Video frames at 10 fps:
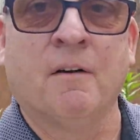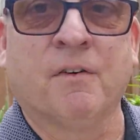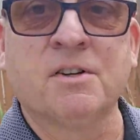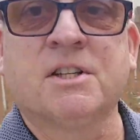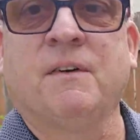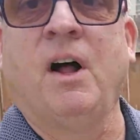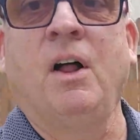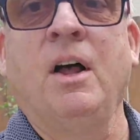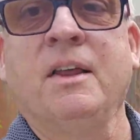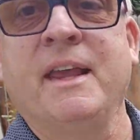First of
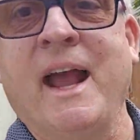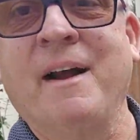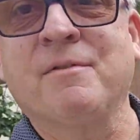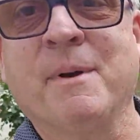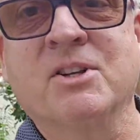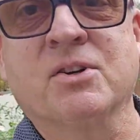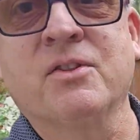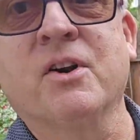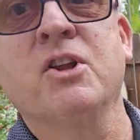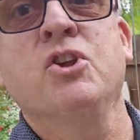all, you have to make sure
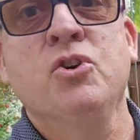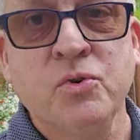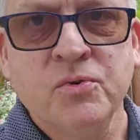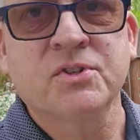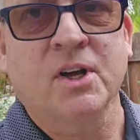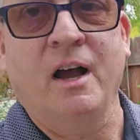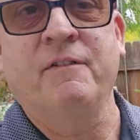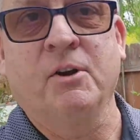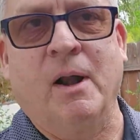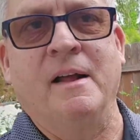they're used
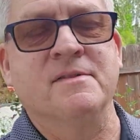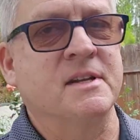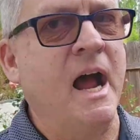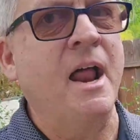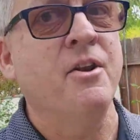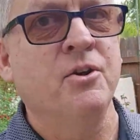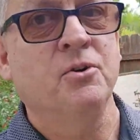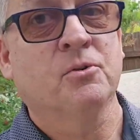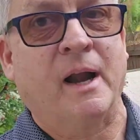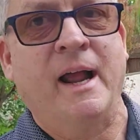coffee grounds, not
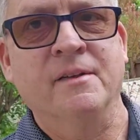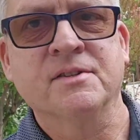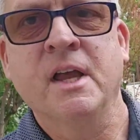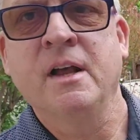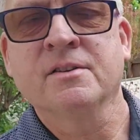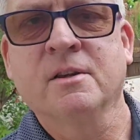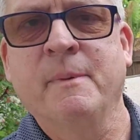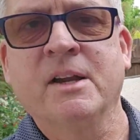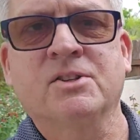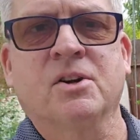new grounds. So
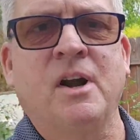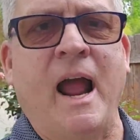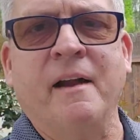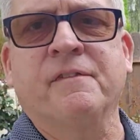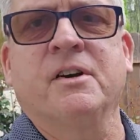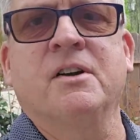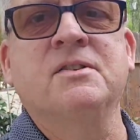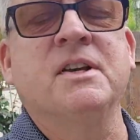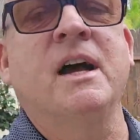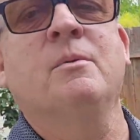make sure after you're
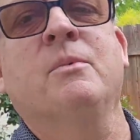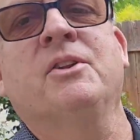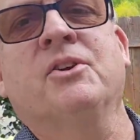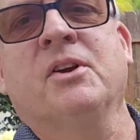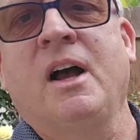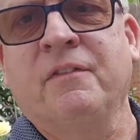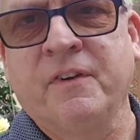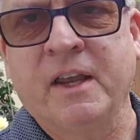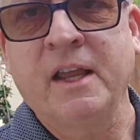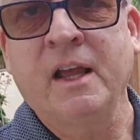done with the coffee,